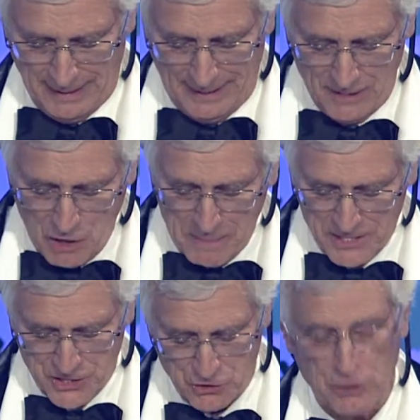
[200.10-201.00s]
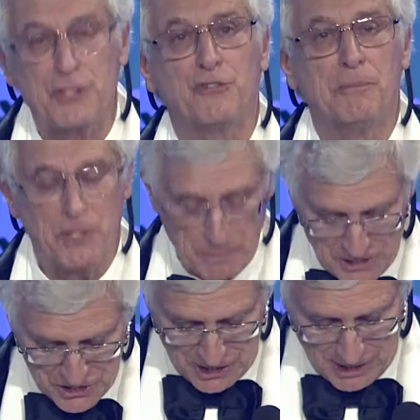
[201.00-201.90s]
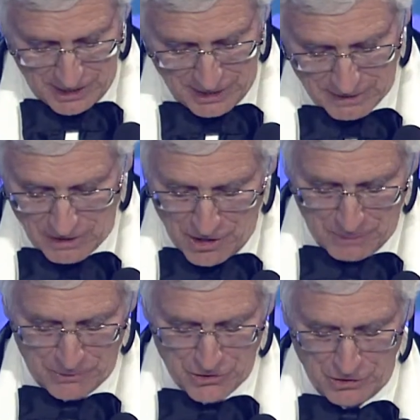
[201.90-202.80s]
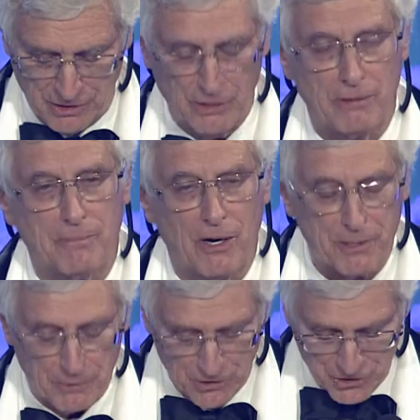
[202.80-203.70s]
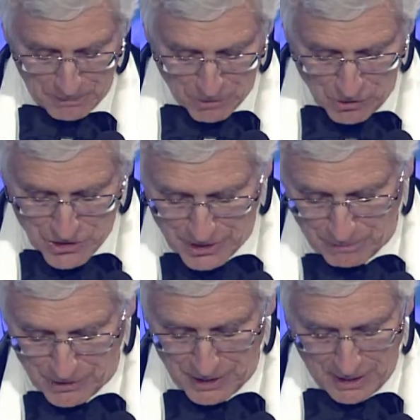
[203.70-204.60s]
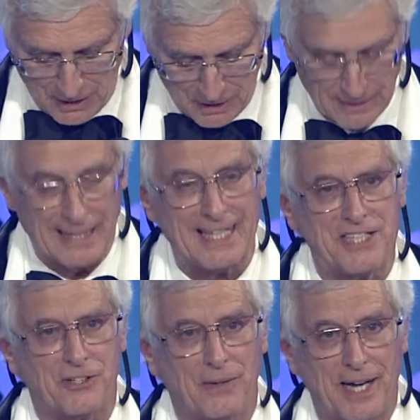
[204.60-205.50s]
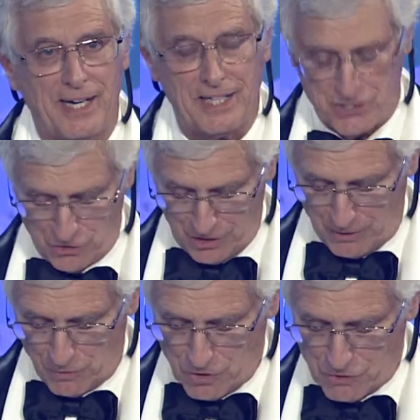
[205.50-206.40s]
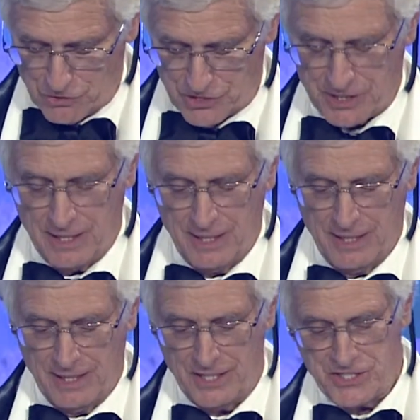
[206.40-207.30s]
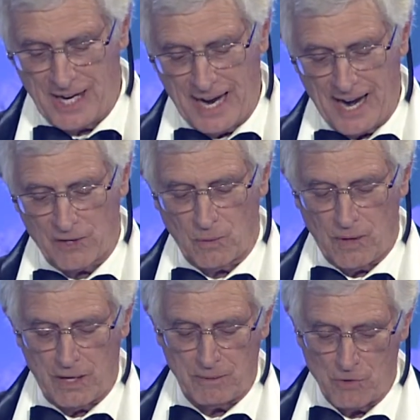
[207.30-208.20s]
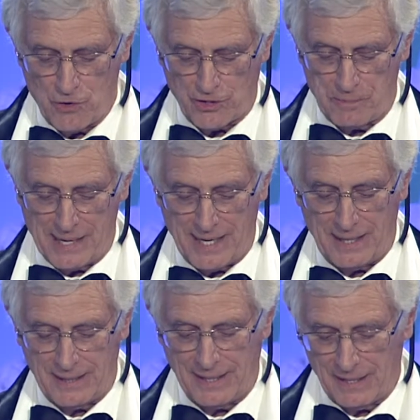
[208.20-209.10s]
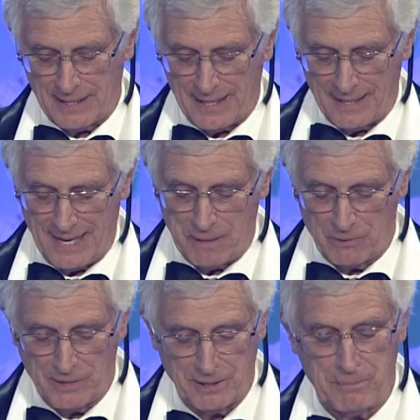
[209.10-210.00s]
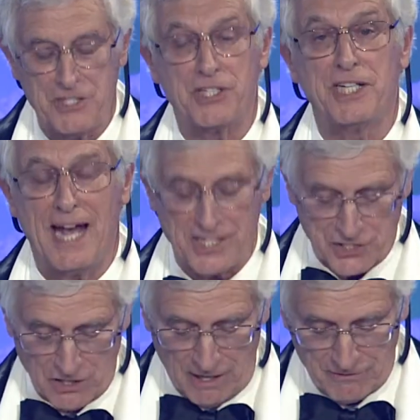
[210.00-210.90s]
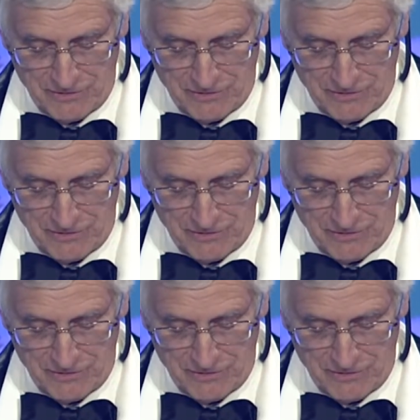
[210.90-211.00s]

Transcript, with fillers: And all my students from UBC entrepreneurship course, in particular, Ali Tarani, Jordy Rose, Ajay Agrawal, Mo Kermani, Eldad Haber, and Misha Yachkov